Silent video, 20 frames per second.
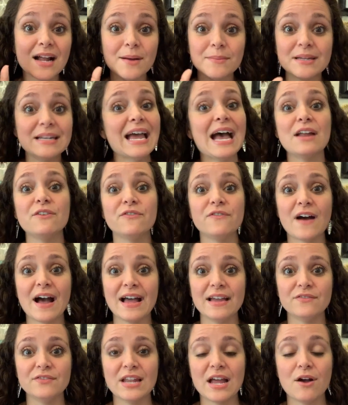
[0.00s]
I'm going to add
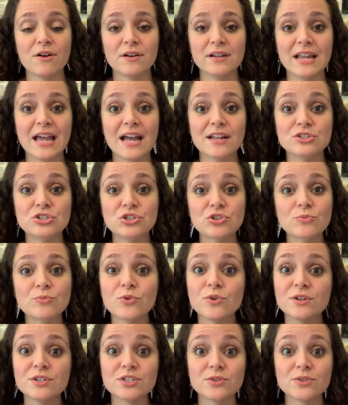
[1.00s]
5 now. I'm going to add 2 more